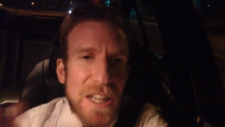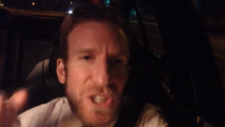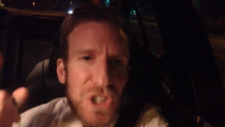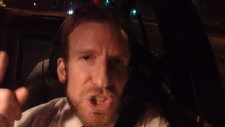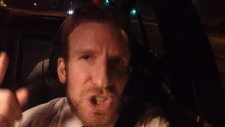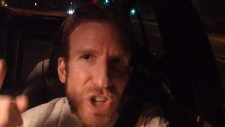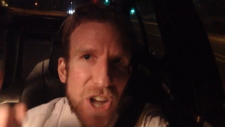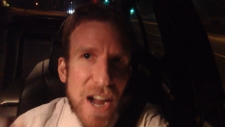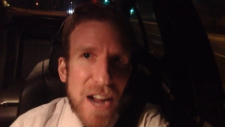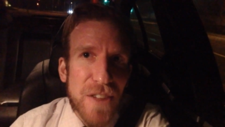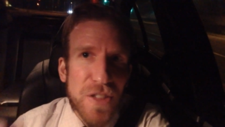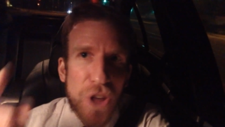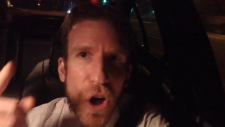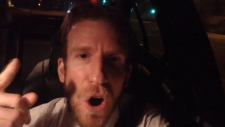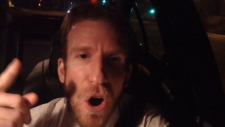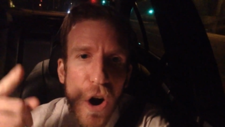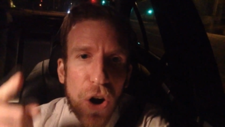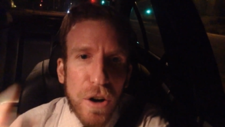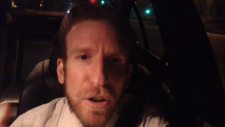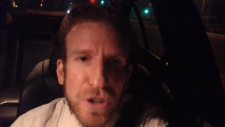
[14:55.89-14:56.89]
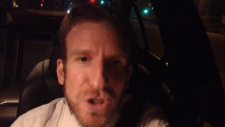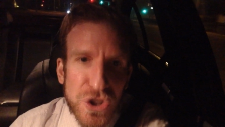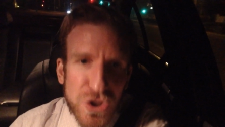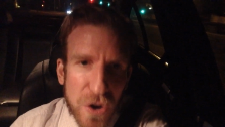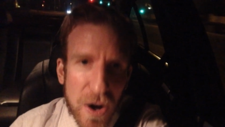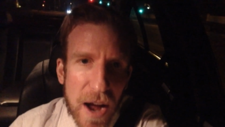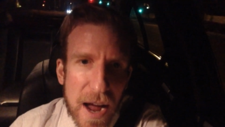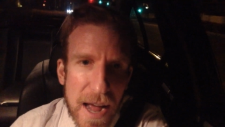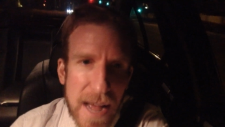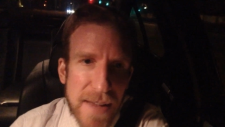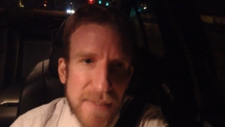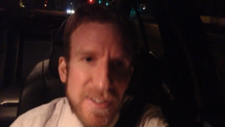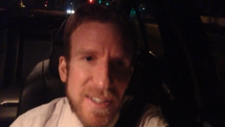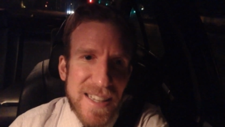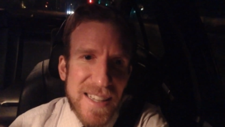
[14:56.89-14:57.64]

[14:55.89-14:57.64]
check the hard drives